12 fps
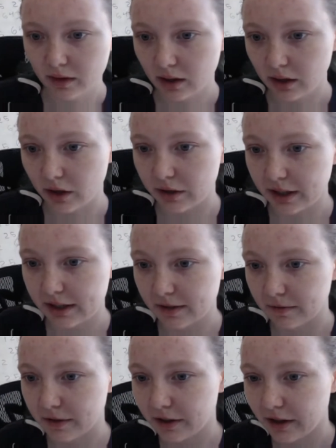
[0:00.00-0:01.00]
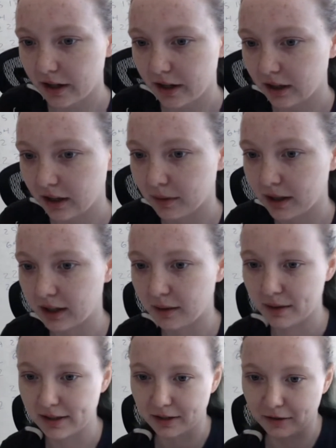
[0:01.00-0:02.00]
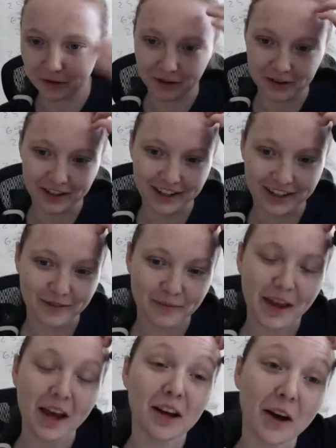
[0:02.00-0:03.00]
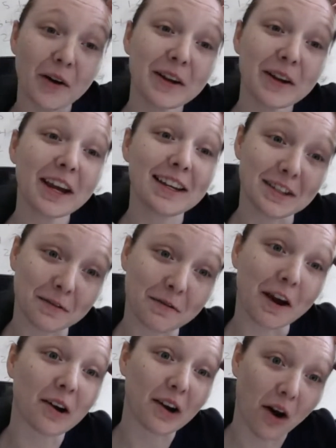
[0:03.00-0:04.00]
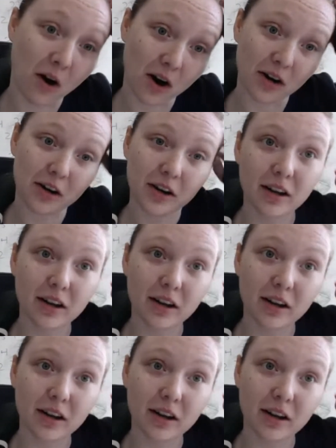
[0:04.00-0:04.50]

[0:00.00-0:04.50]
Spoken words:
Coding is infuriating and I'm kicking myself for learning it. Coding is very hard.